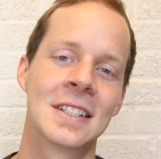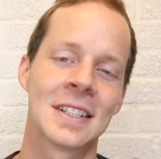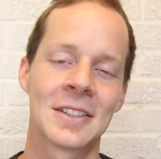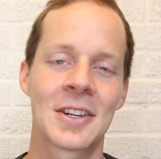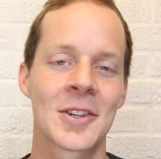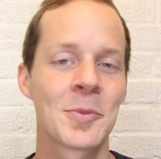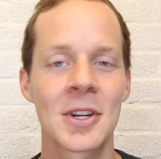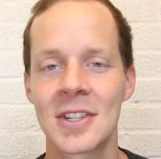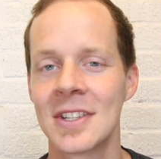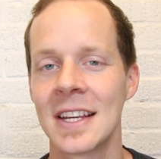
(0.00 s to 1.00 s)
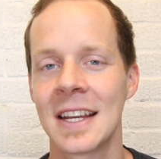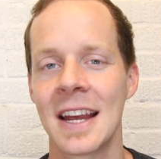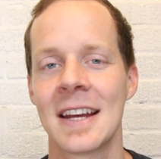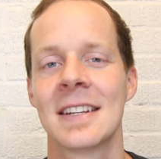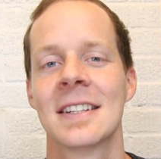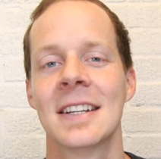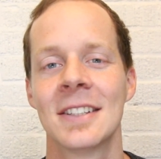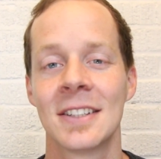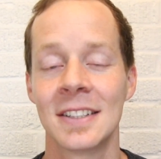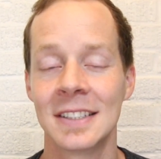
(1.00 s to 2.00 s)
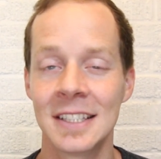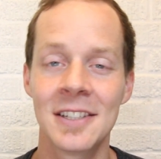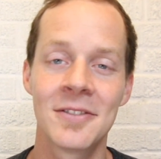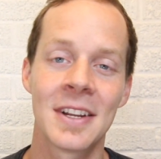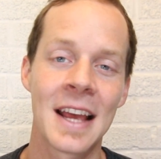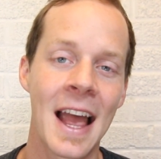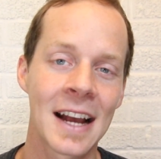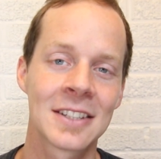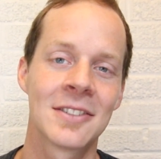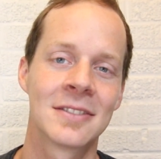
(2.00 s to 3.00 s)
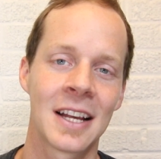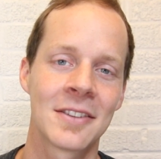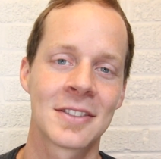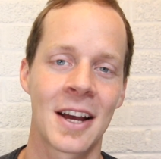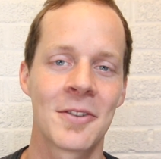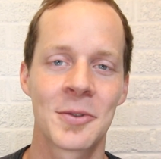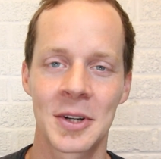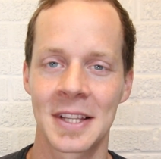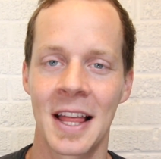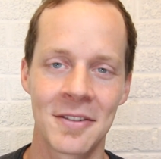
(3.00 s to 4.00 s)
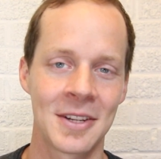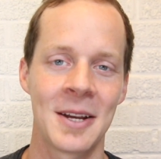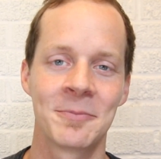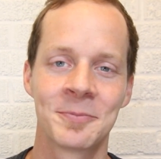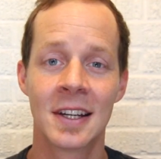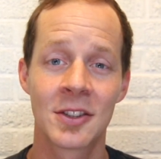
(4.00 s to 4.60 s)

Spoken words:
to learn as much as they can, to live an active lifestyle for a lifetime.